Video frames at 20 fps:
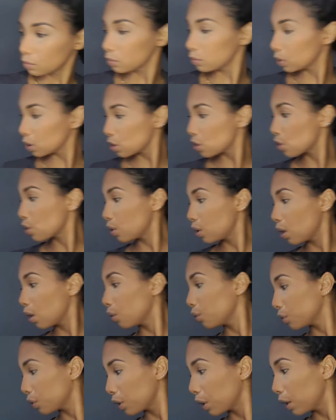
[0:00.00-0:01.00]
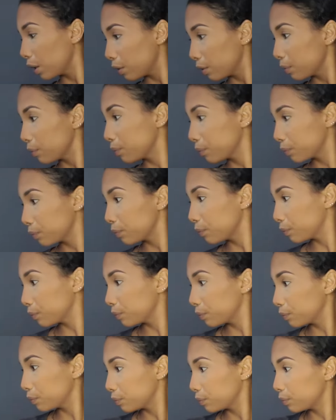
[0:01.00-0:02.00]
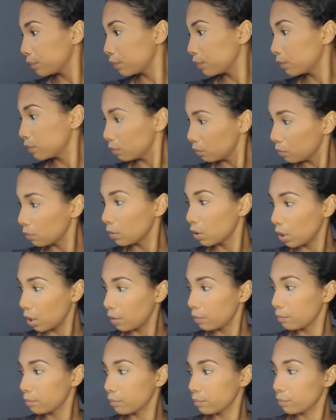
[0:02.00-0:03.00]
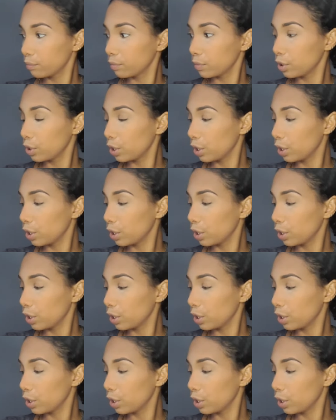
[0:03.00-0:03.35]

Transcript: that's not loud, okay? Okay, you